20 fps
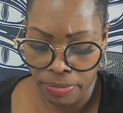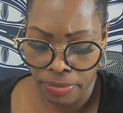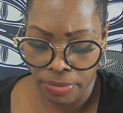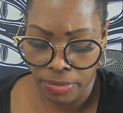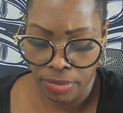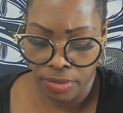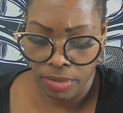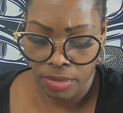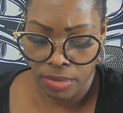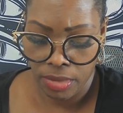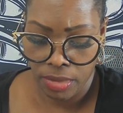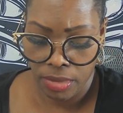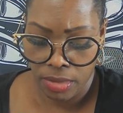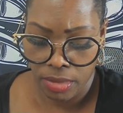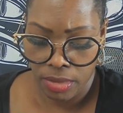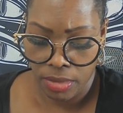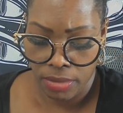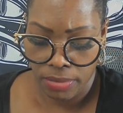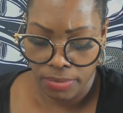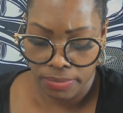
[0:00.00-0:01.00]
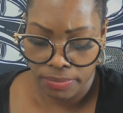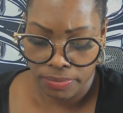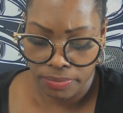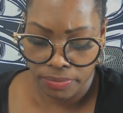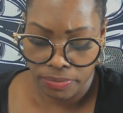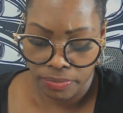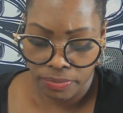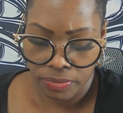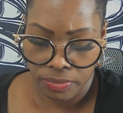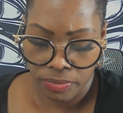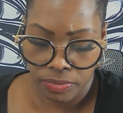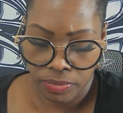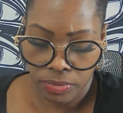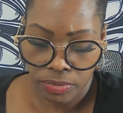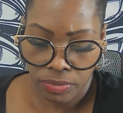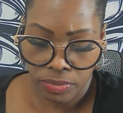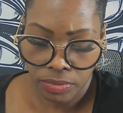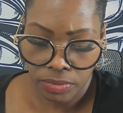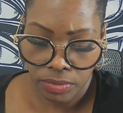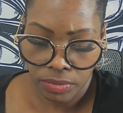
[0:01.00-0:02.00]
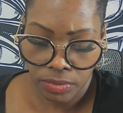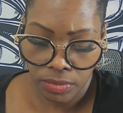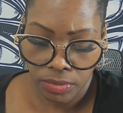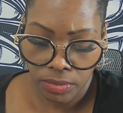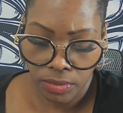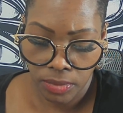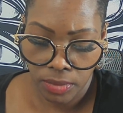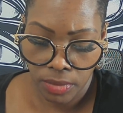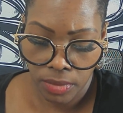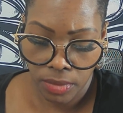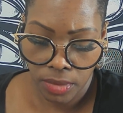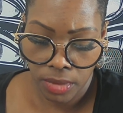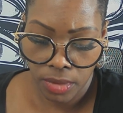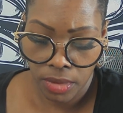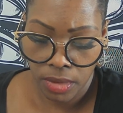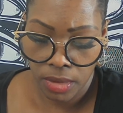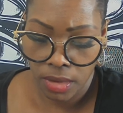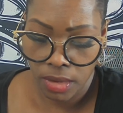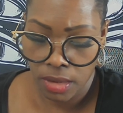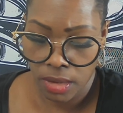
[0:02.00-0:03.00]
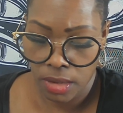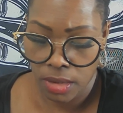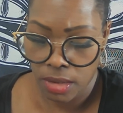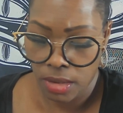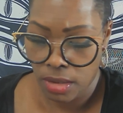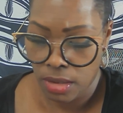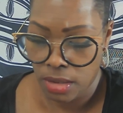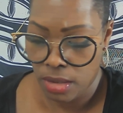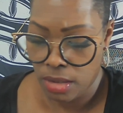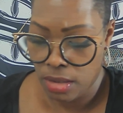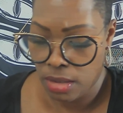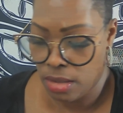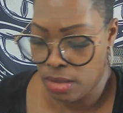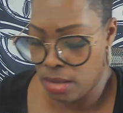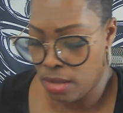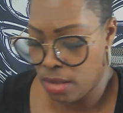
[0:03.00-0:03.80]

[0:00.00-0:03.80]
Nothing is said.